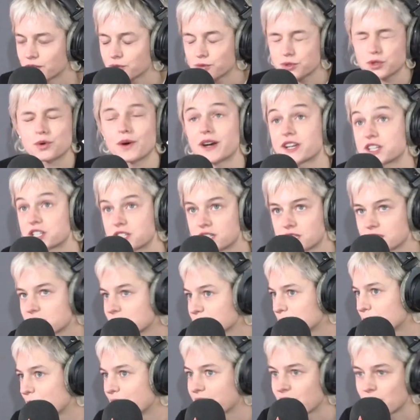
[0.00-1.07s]
And all the questions
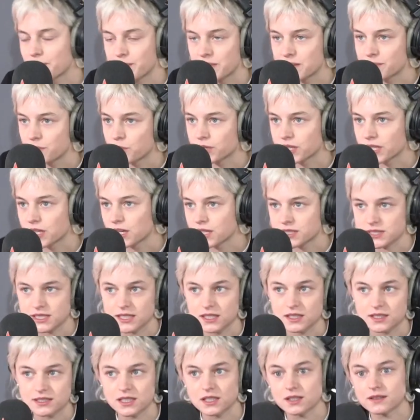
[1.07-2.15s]
that we wake up in the morning
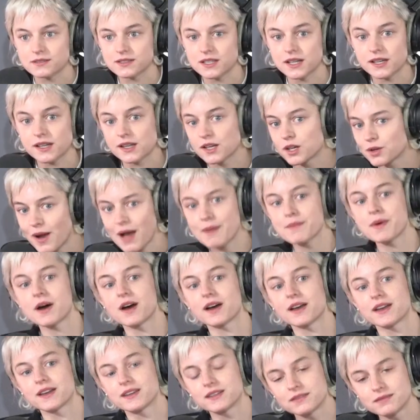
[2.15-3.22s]
asking ourselves, like, who am
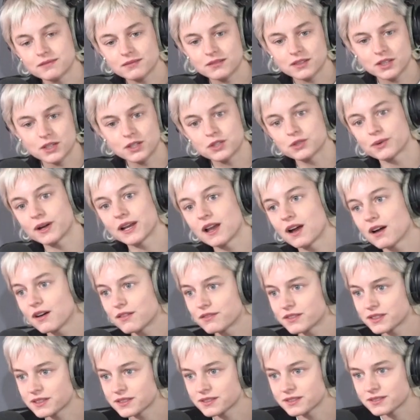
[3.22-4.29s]
I and who do I
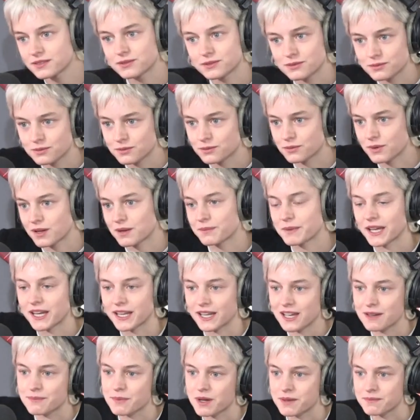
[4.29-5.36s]
love and when am I going
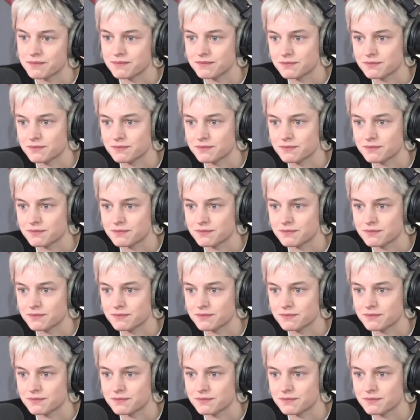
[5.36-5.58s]
to get my